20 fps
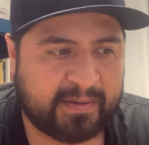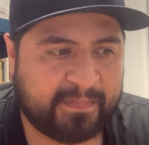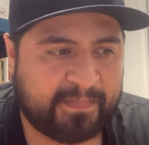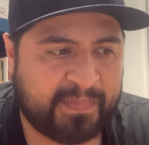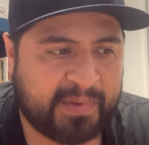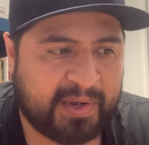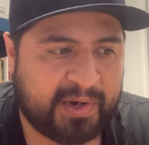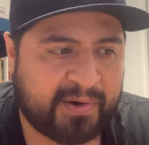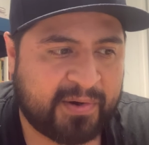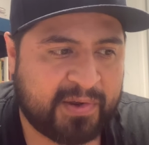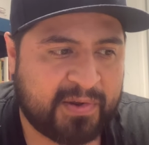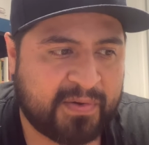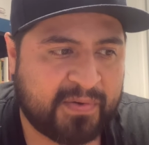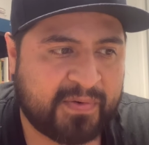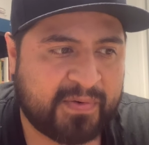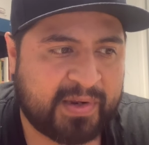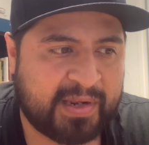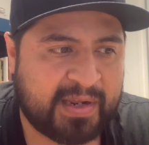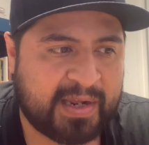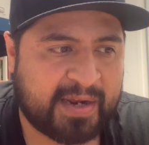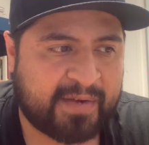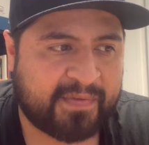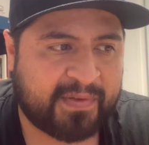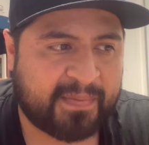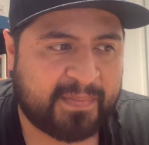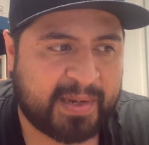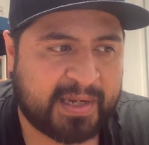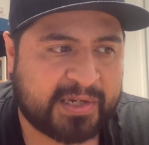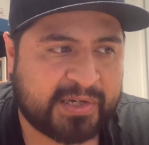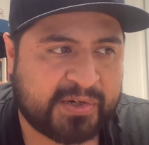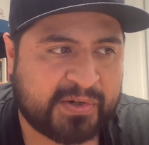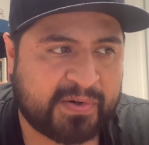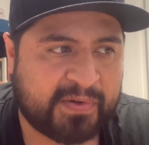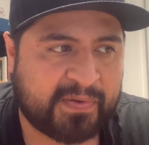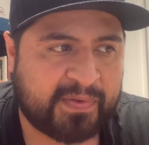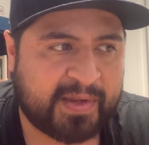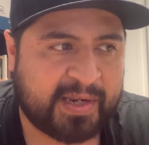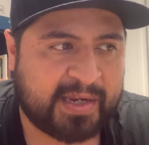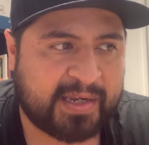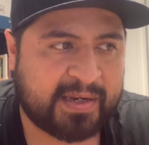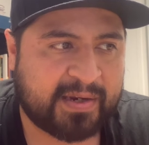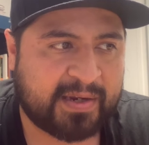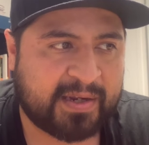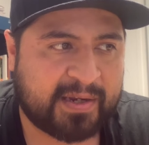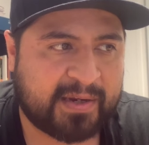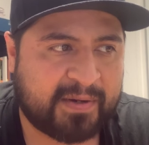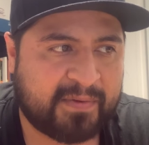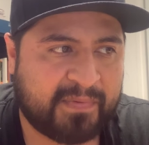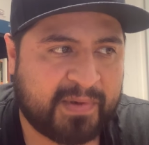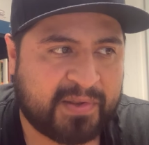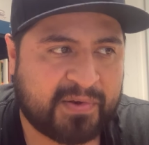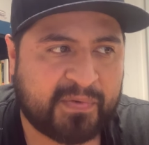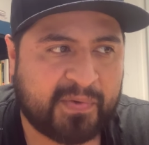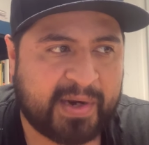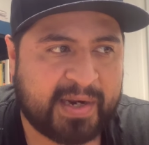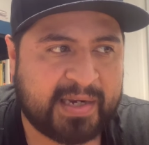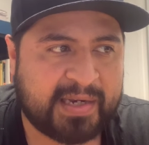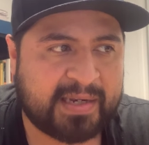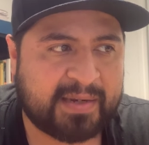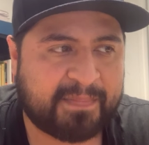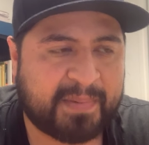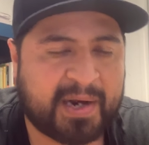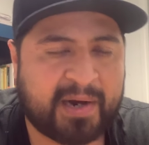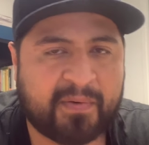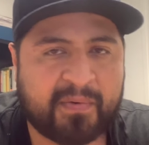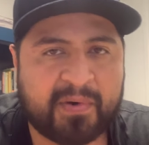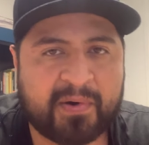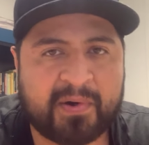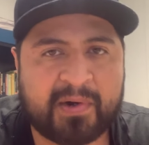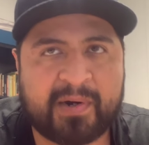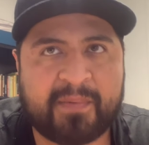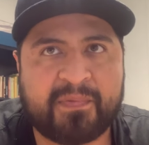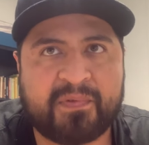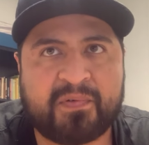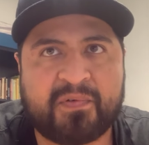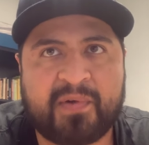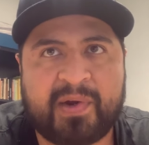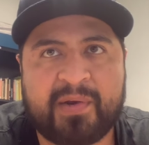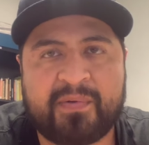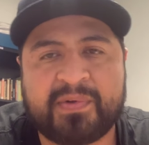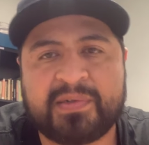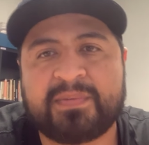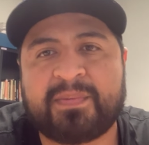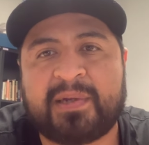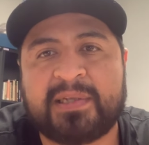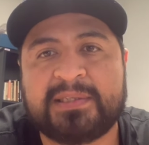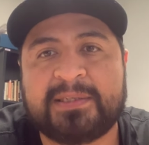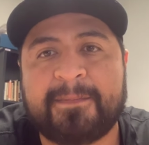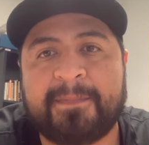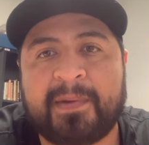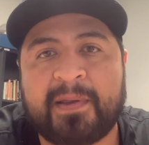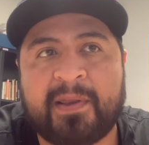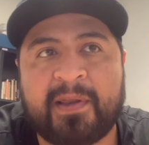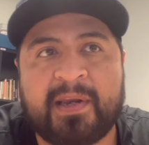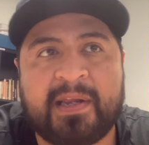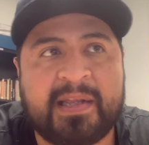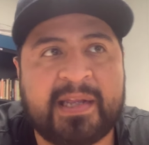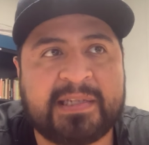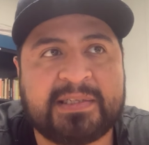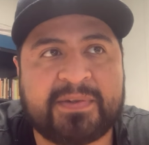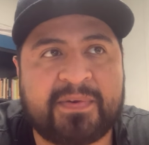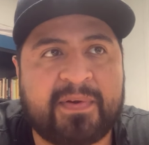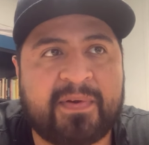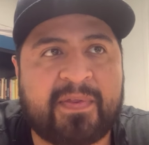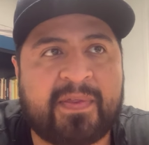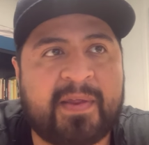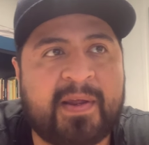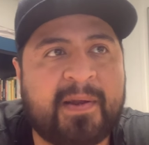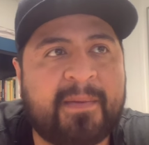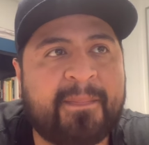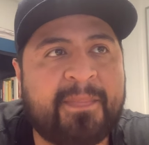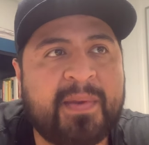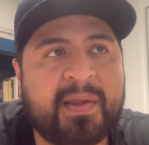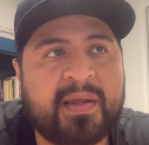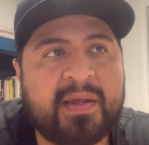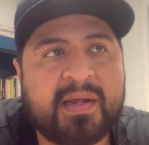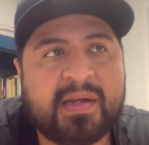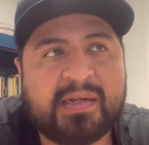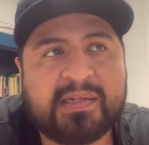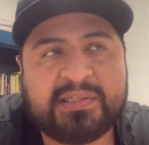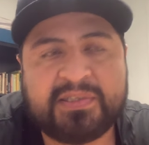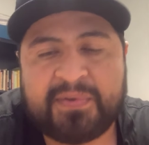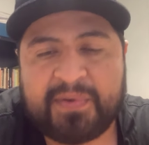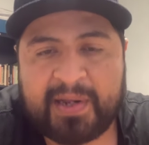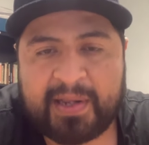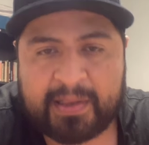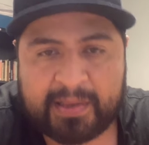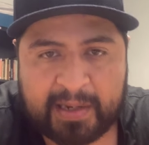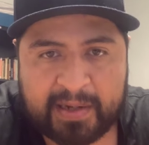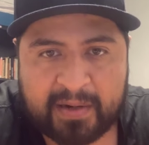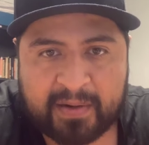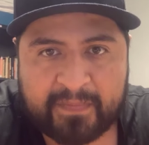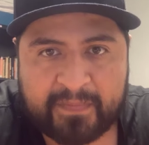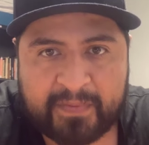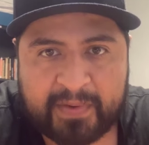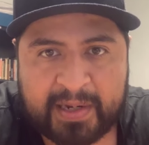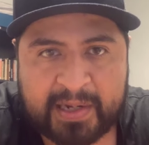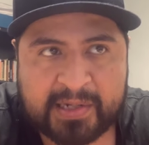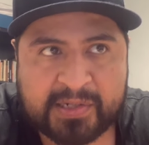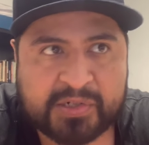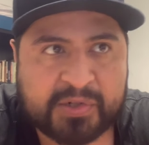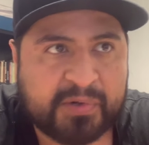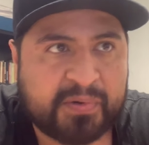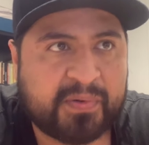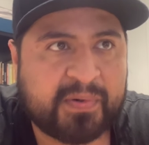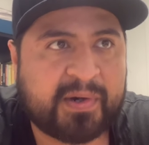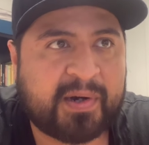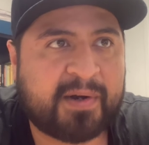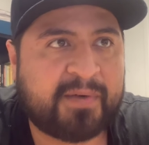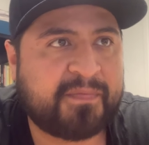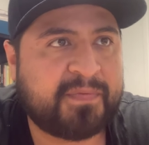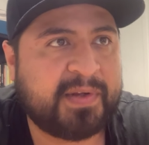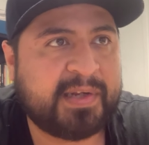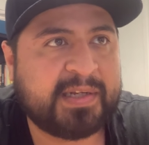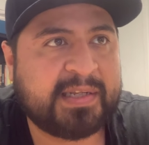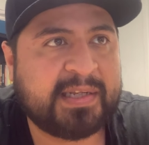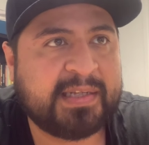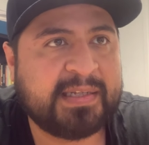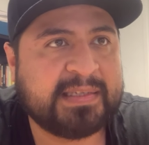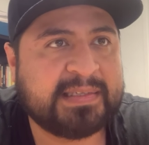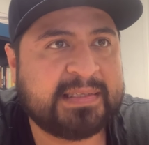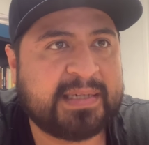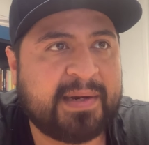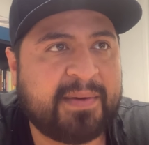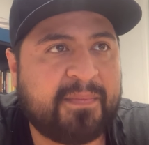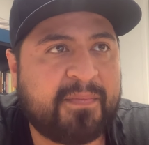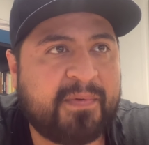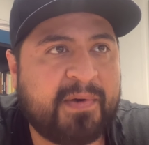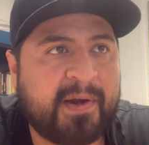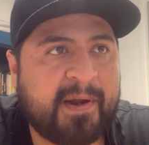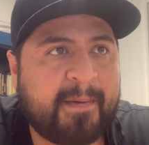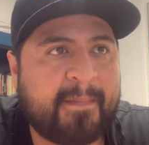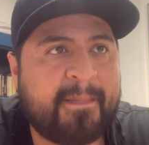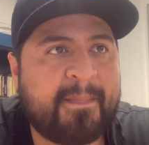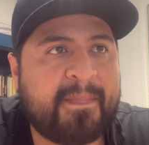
you have to make sure that with great power comes great responsibility, that sort of thing. So again, think of internal conflict in the same way.